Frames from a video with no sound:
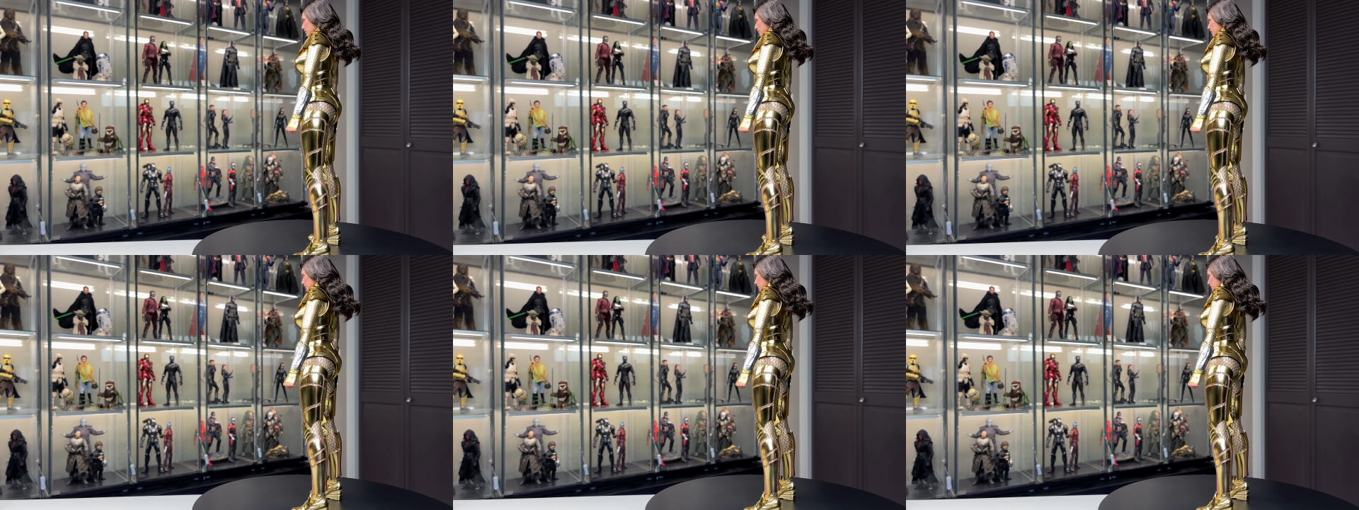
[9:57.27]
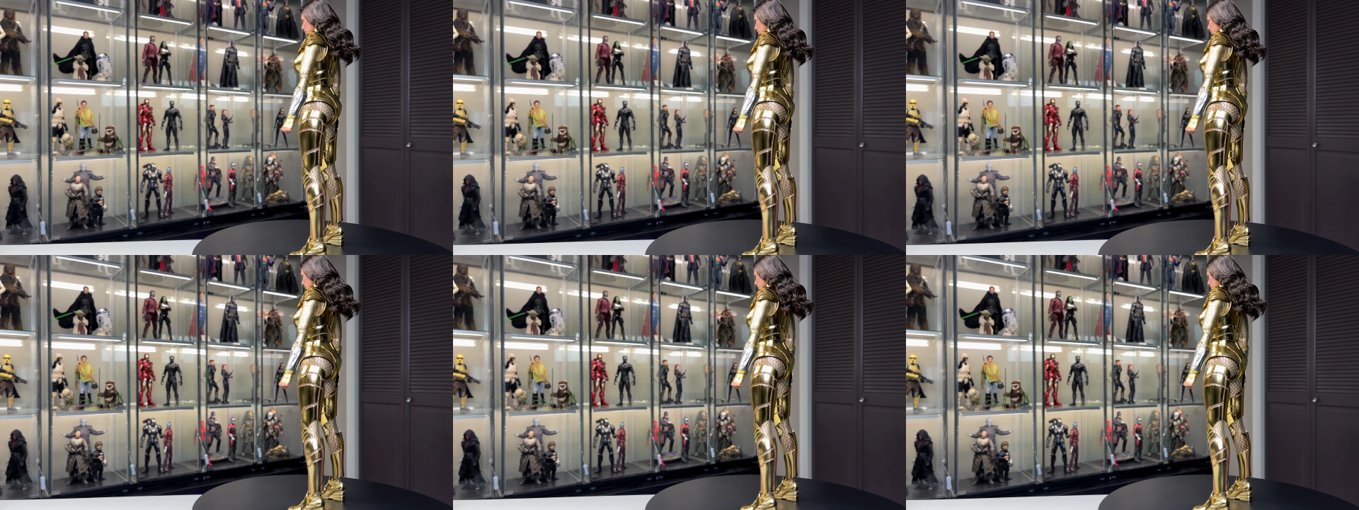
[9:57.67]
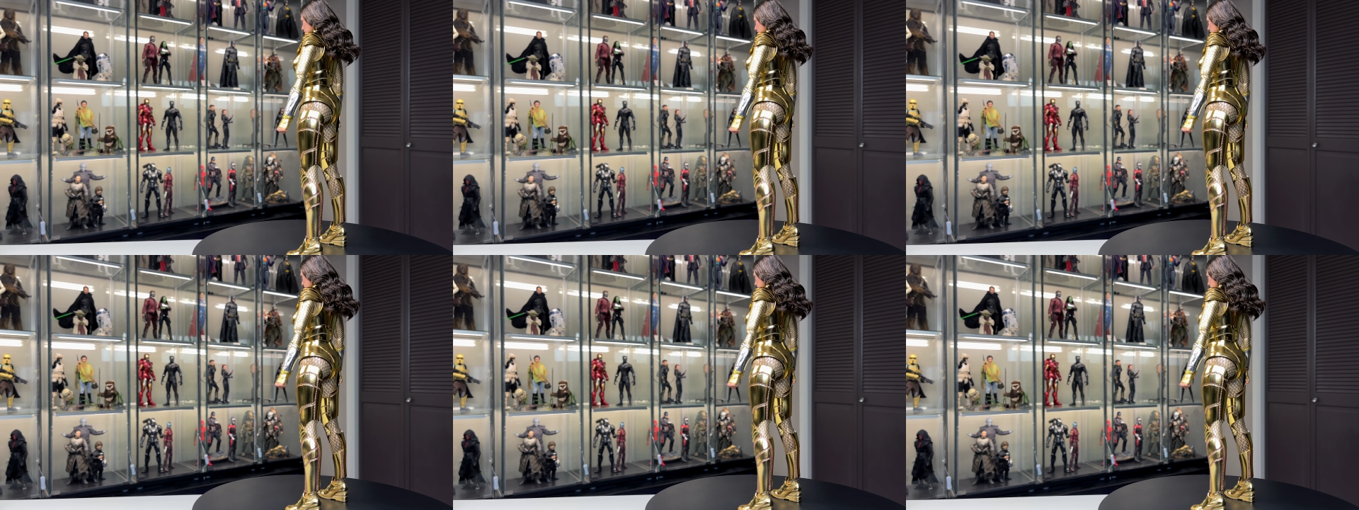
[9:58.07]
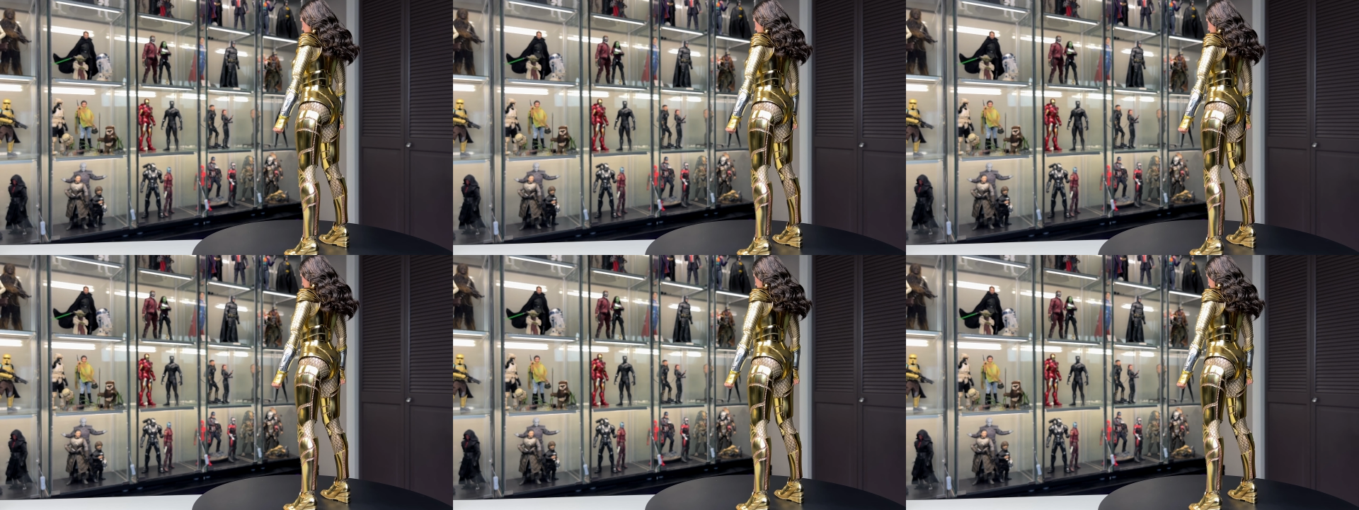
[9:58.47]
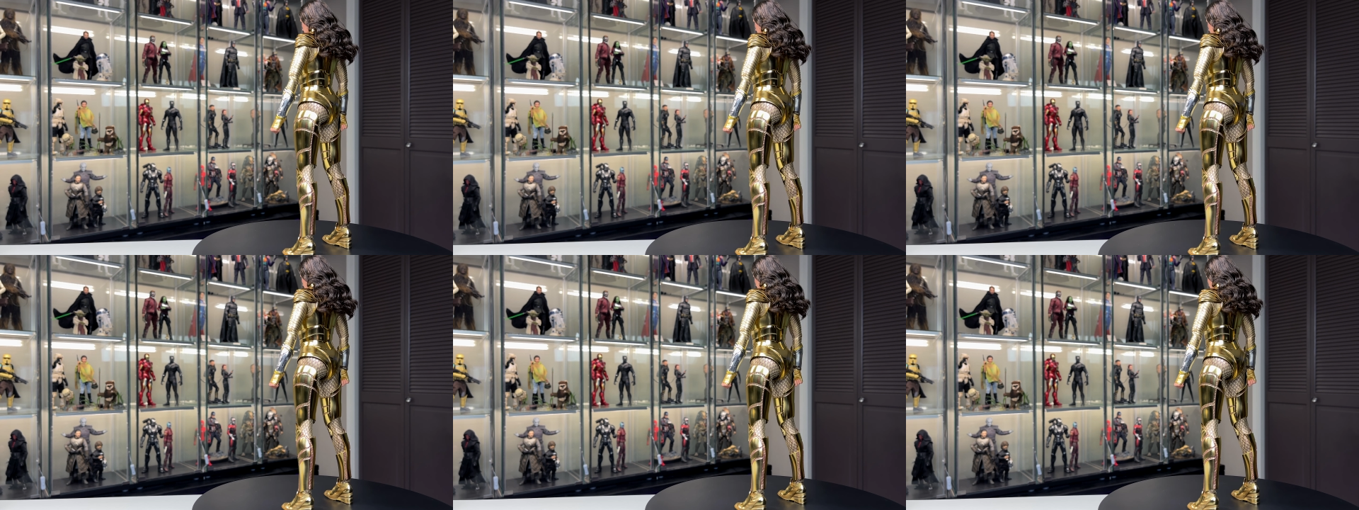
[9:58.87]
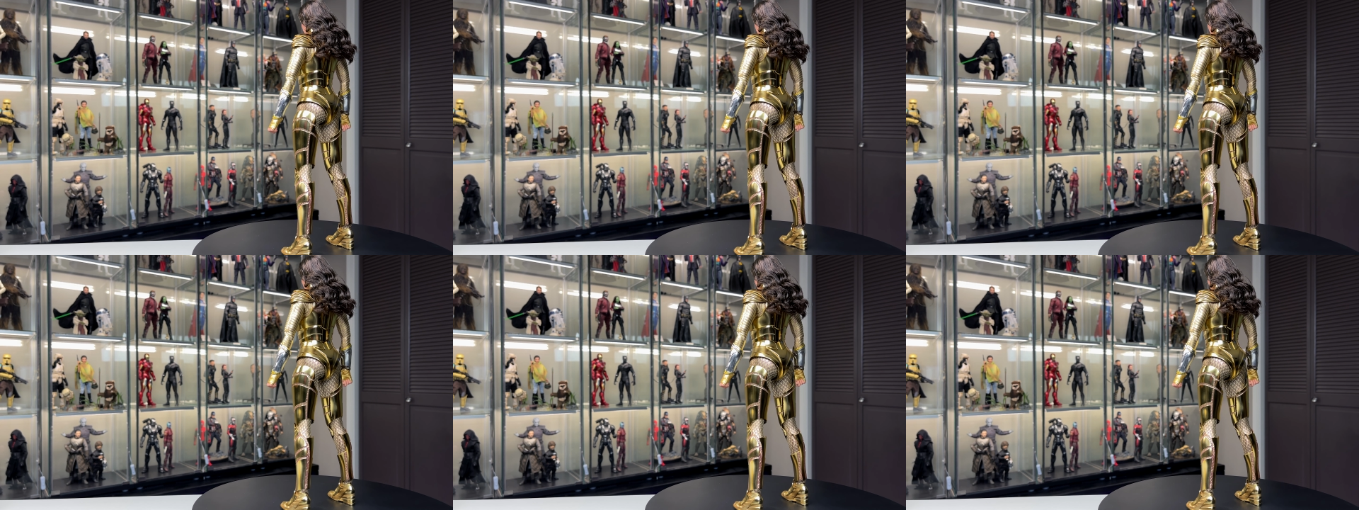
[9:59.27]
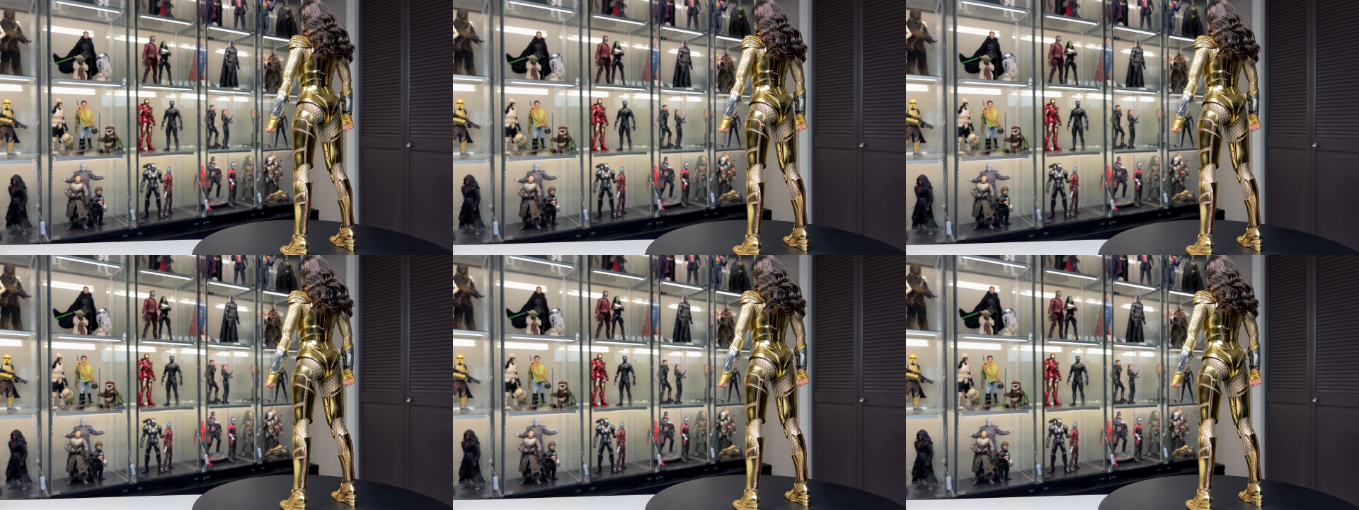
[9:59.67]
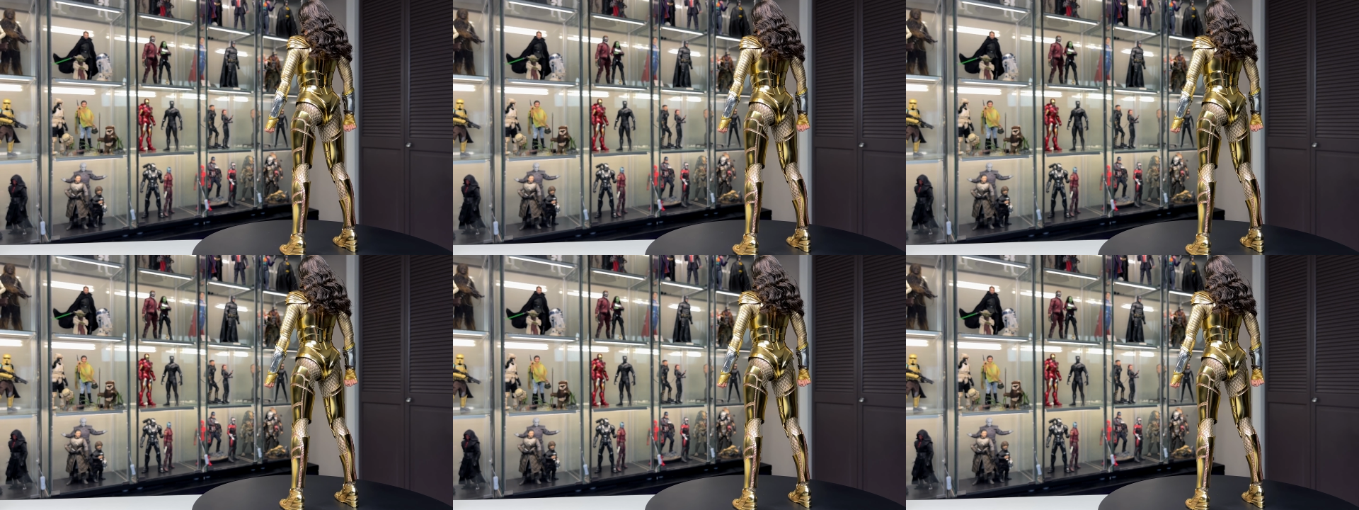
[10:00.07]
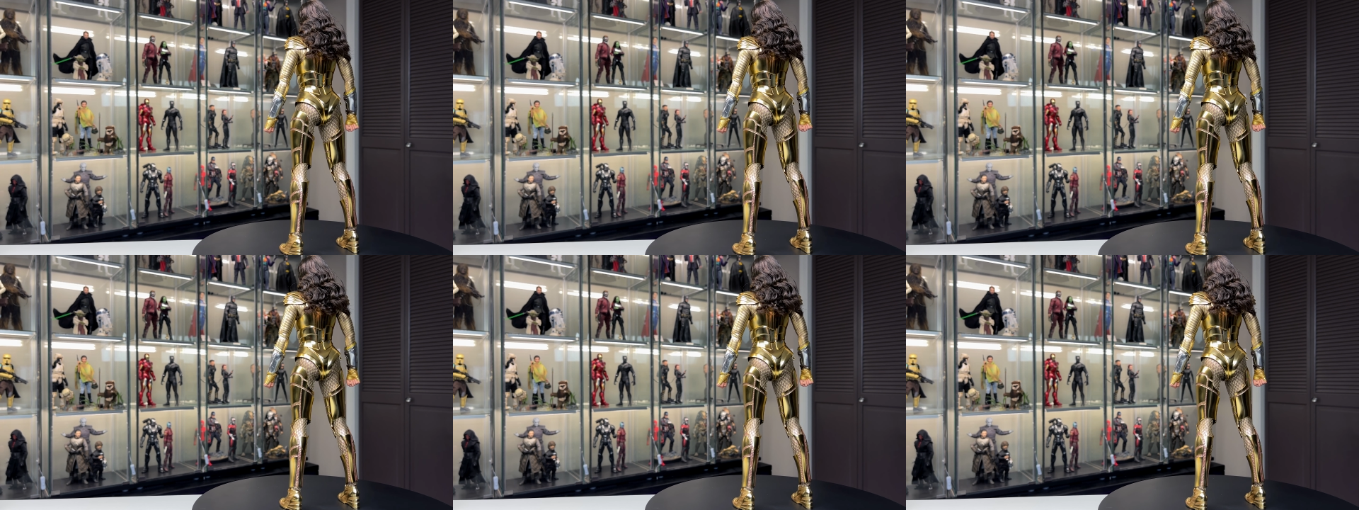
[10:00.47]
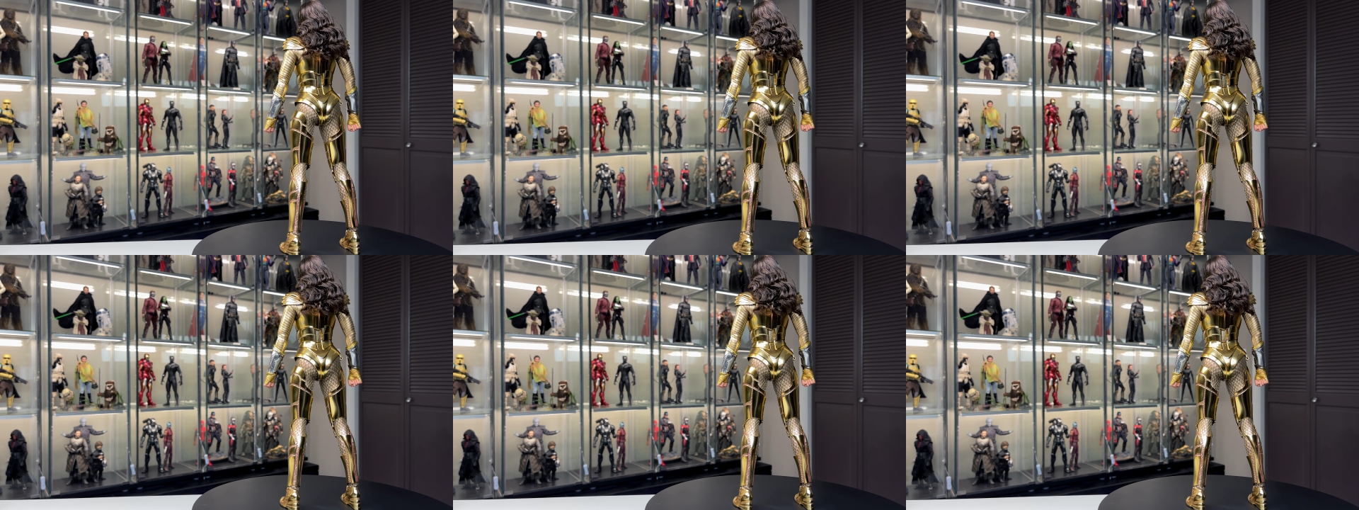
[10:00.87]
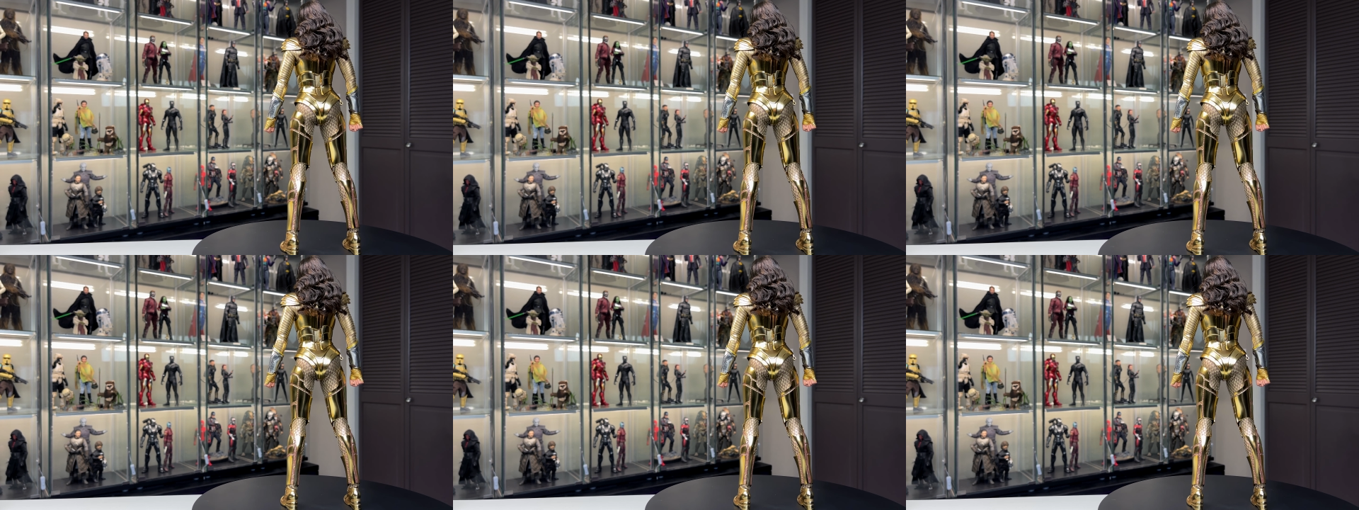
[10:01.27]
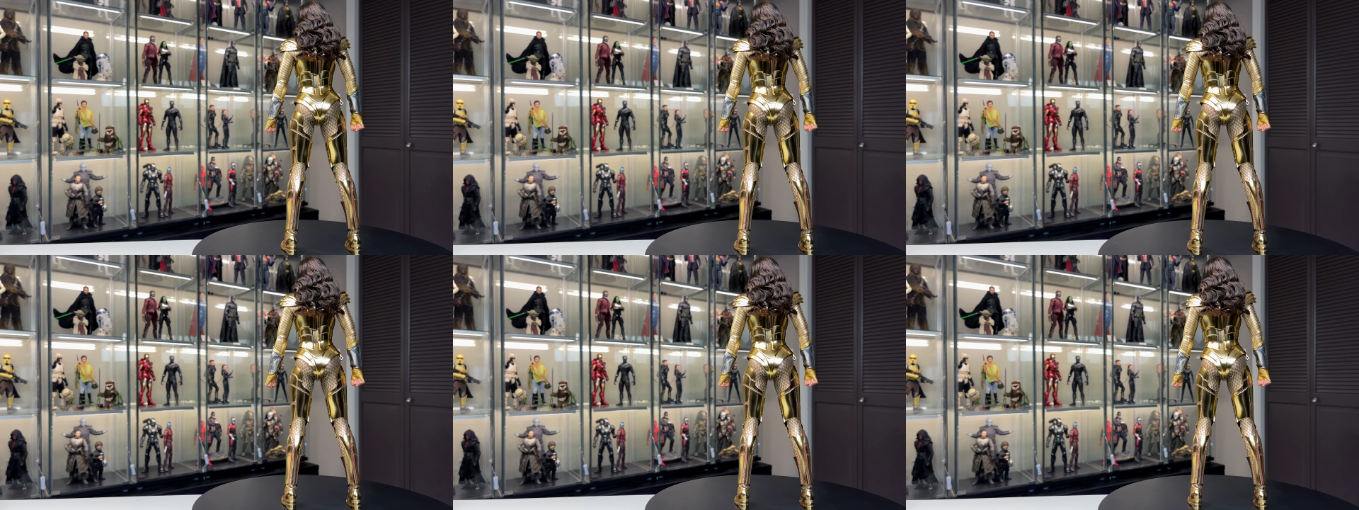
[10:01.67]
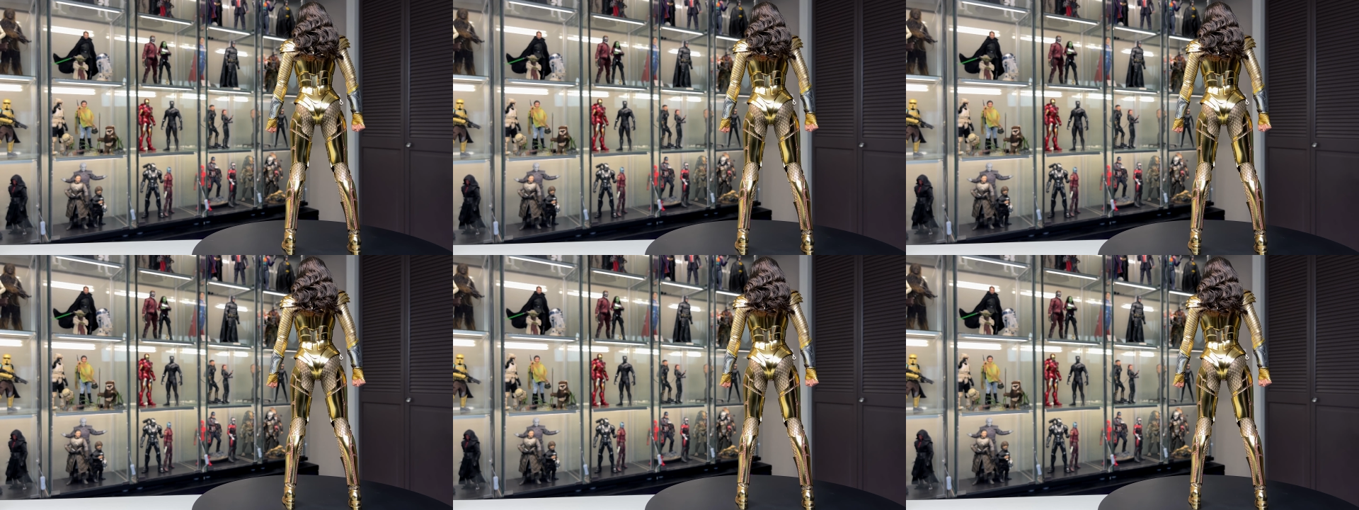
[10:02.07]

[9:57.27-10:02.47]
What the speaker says: [unreadable: no face in view]